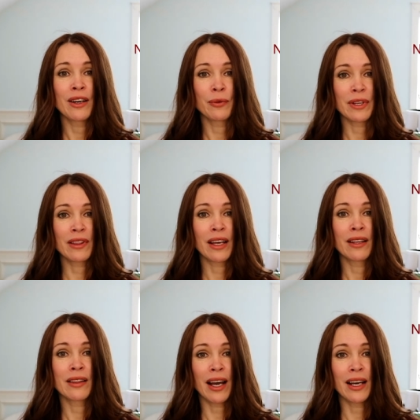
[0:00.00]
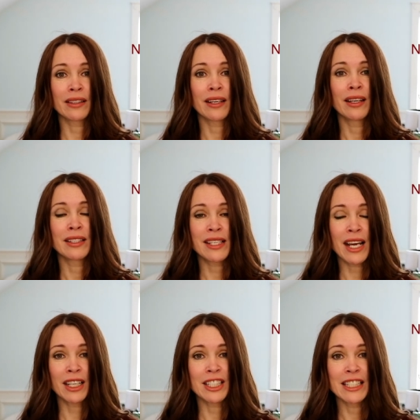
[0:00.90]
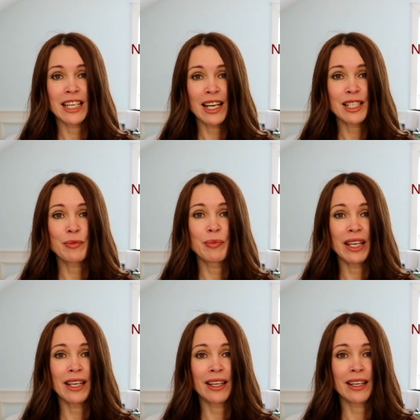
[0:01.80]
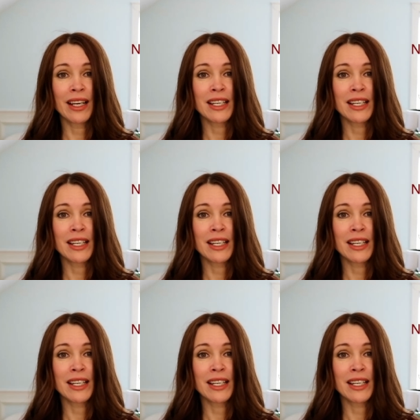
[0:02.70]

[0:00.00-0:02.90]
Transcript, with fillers: with that second yes being